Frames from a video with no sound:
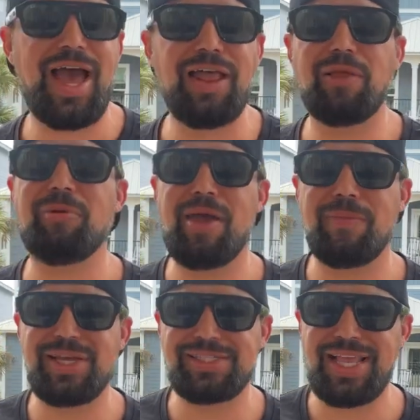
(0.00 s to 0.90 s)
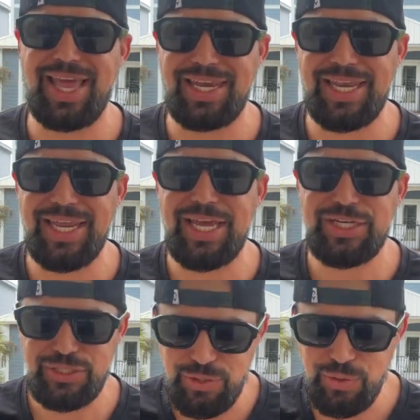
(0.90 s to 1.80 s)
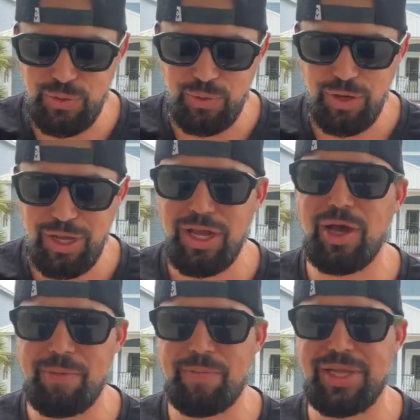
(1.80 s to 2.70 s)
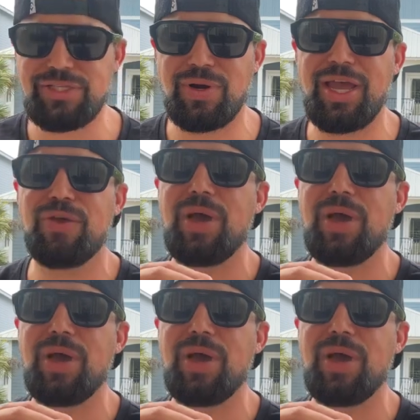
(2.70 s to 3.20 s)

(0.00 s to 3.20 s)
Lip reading: Alabama has landed two commitments, right?